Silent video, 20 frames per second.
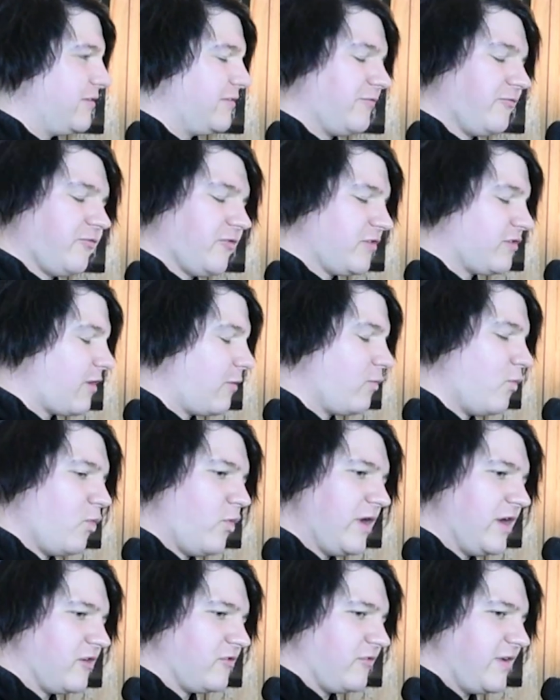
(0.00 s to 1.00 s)
But for some
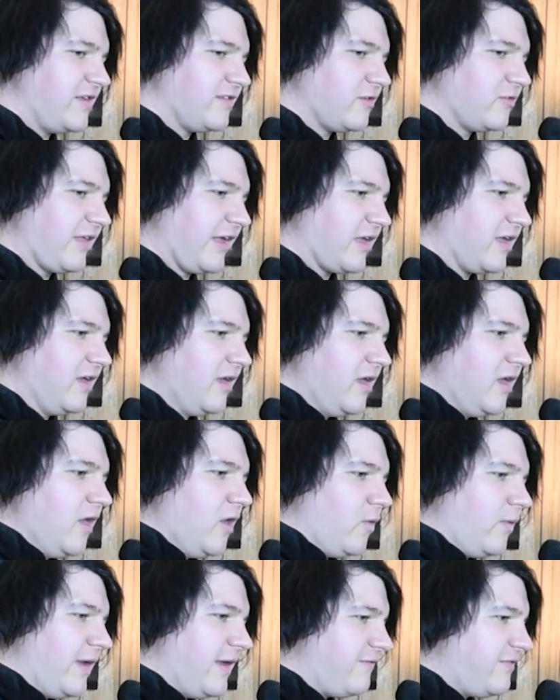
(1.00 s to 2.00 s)
weird reason, like
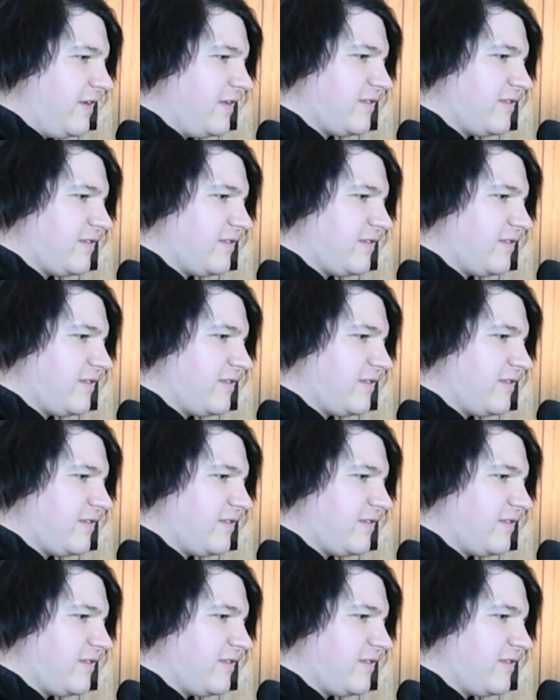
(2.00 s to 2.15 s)
we have